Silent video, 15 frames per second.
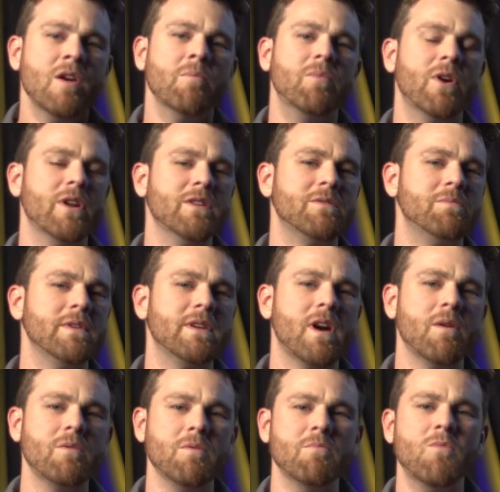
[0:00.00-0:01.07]
But it's
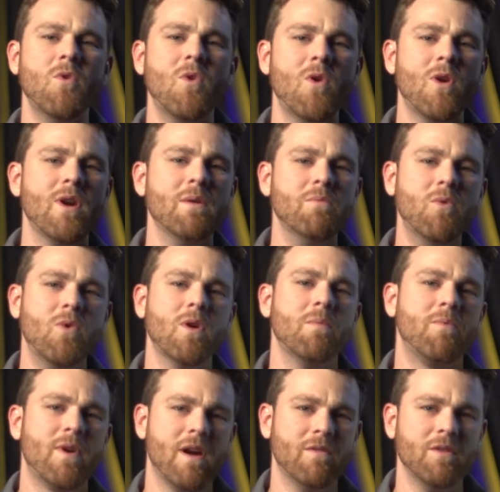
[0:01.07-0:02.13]
becoming more and more
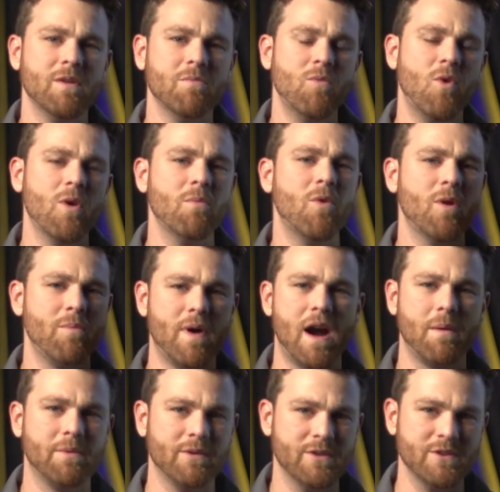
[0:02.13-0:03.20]
prevalent, more and more
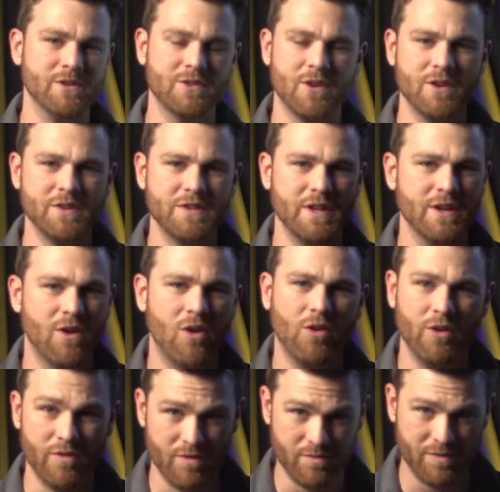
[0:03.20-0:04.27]
popular, and you're starting to see it all
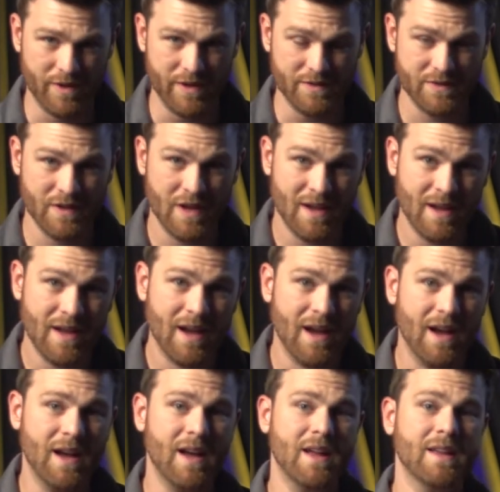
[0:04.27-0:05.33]
over the place.
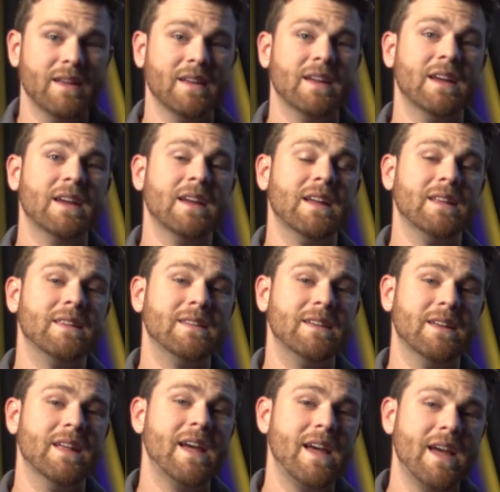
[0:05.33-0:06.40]
Uh,
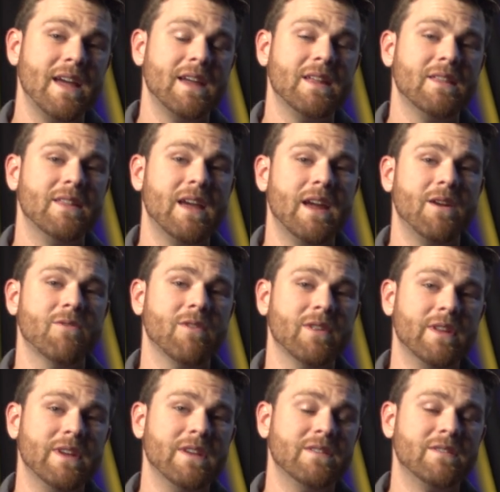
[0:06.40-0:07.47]
today they
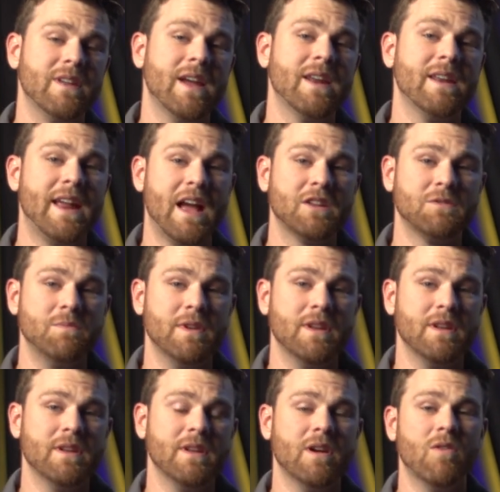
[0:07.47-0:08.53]
released an announcement
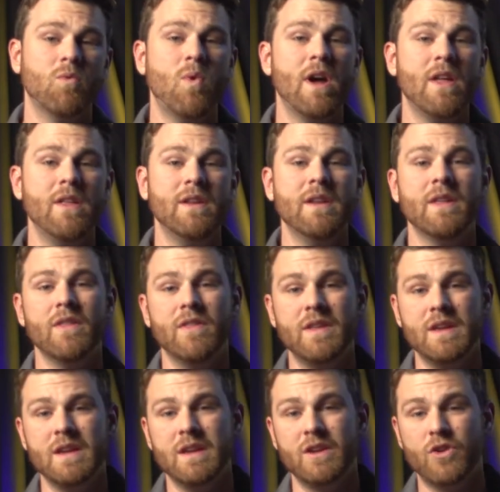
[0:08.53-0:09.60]
of when
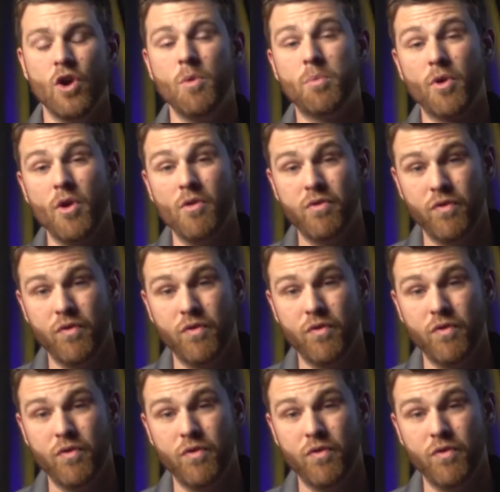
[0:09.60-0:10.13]
the GoPro